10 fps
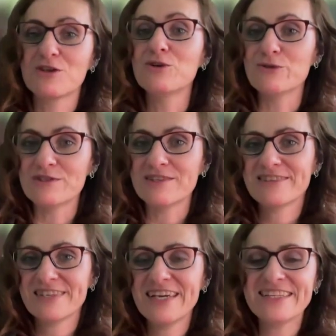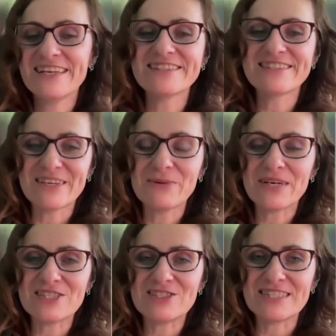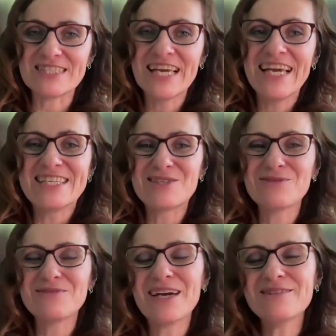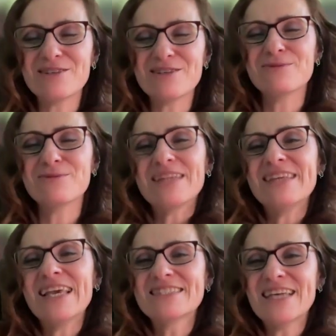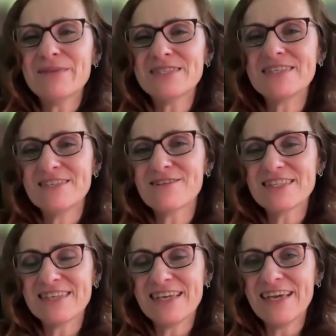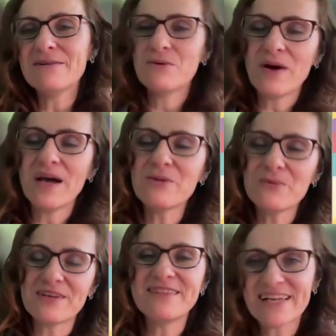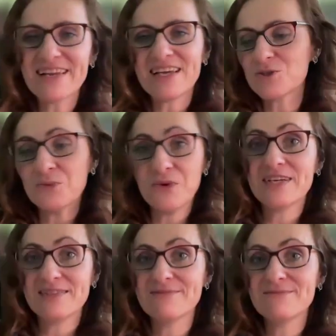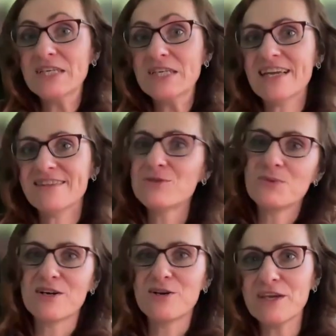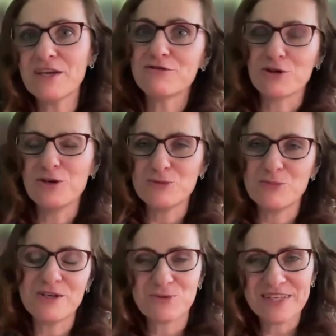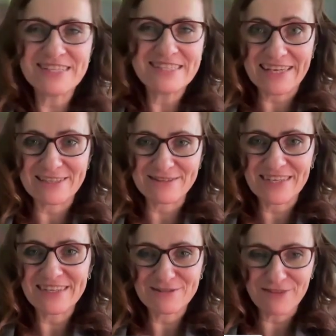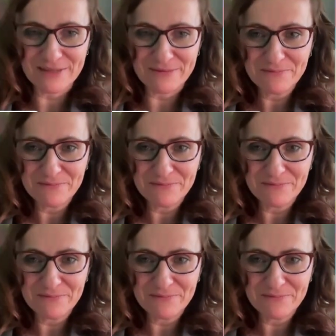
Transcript: clues, okay, and answer the questions. So now, you know, at the exam, it's a serious thing. While we are in the classroom, you can pretend that we are looking for clues because we're detectives and it's fun.